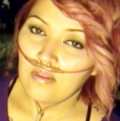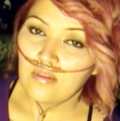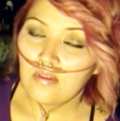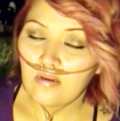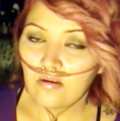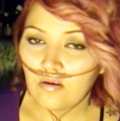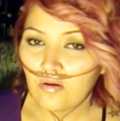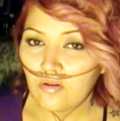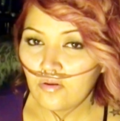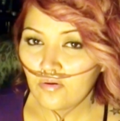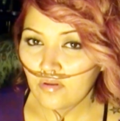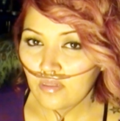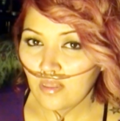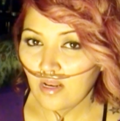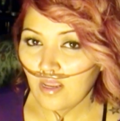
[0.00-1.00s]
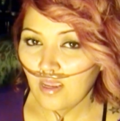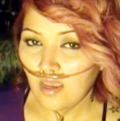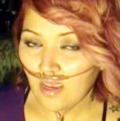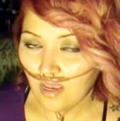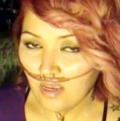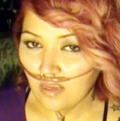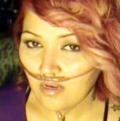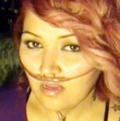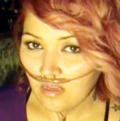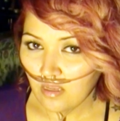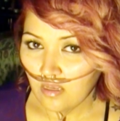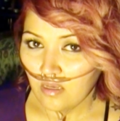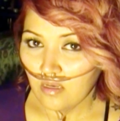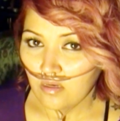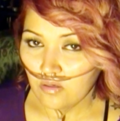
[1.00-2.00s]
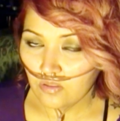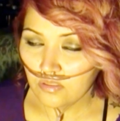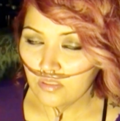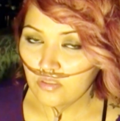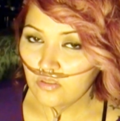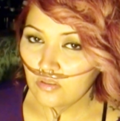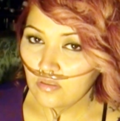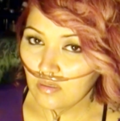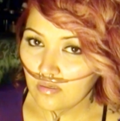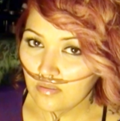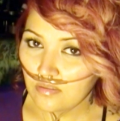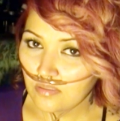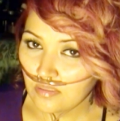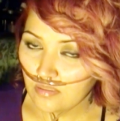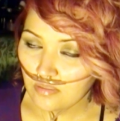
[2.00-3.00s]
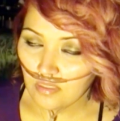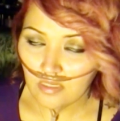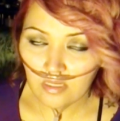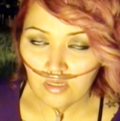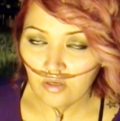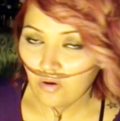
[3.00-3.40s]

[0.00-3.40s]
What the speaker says: and they then concluded that I had interstitial lung disease.